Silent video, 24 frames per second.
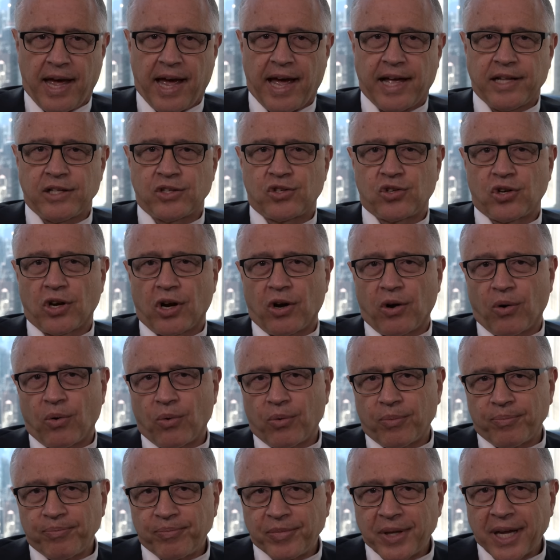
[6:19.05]
And
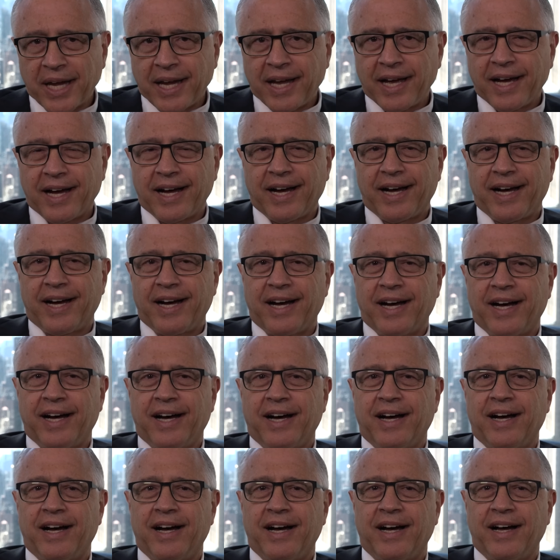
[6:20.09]
so
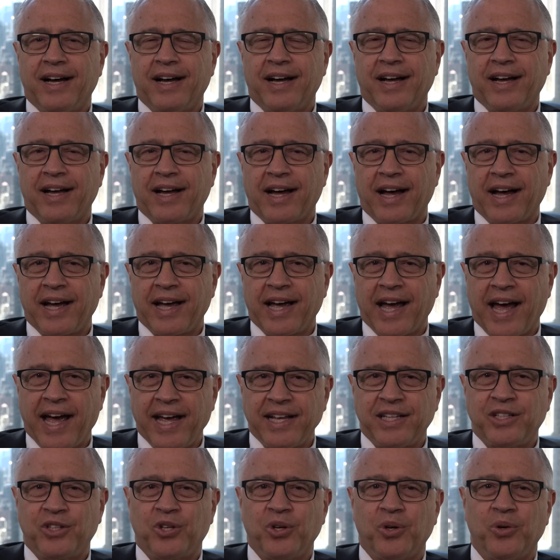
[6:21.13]
I
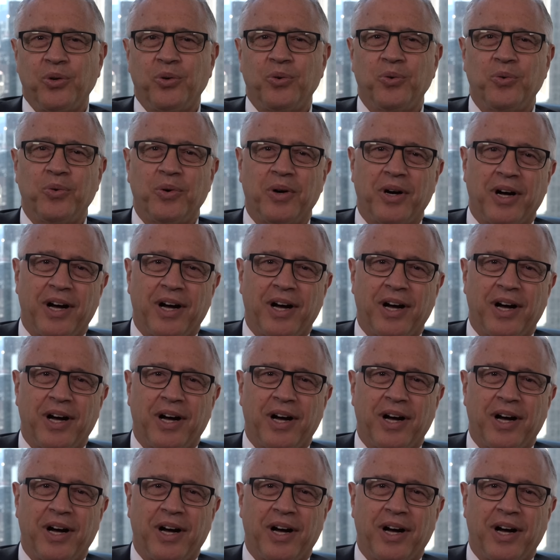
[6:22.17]
hate to